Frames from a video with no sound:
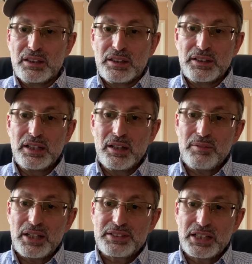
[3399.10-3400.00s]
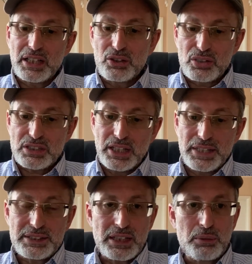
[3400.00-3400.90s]
Yeah, I think it looks
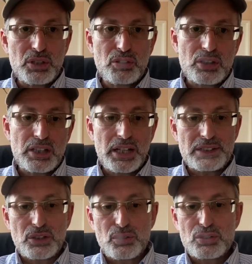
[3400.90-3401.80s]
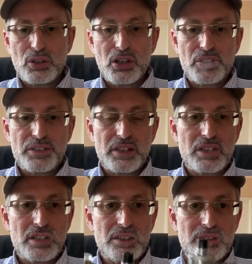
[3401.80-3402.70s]
nice. It would look nice also on
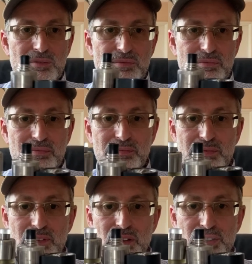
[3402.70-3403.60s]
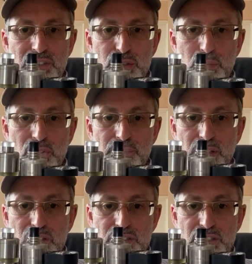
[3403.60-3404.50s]
the on this one
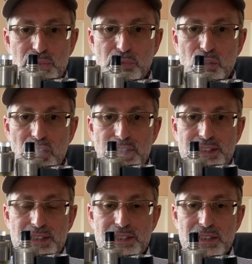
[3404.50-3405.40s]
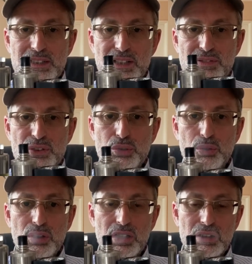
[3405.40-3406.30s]
because it's more or less this it's even
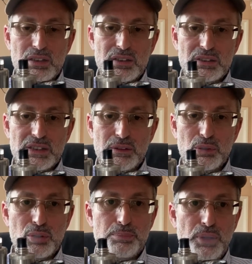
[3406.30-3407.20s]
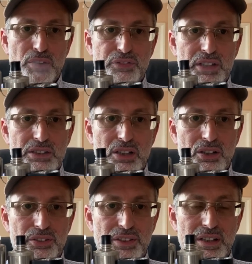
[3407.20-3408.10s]
taller so it will look perfect
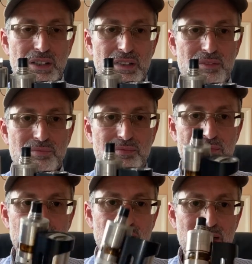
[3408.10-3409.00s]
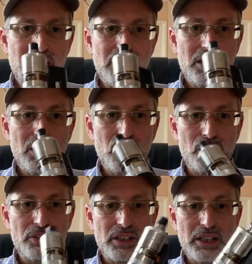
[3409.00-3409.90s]
on the
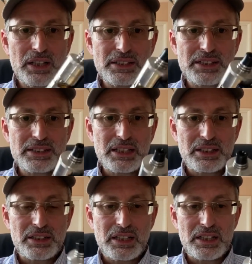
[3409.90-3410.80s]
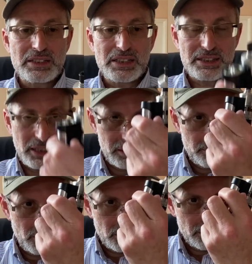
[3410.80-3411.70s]
on the easy on the easy side
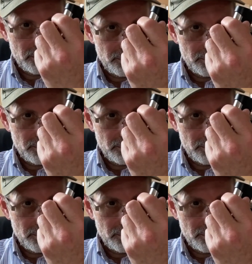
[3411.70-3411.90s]
mod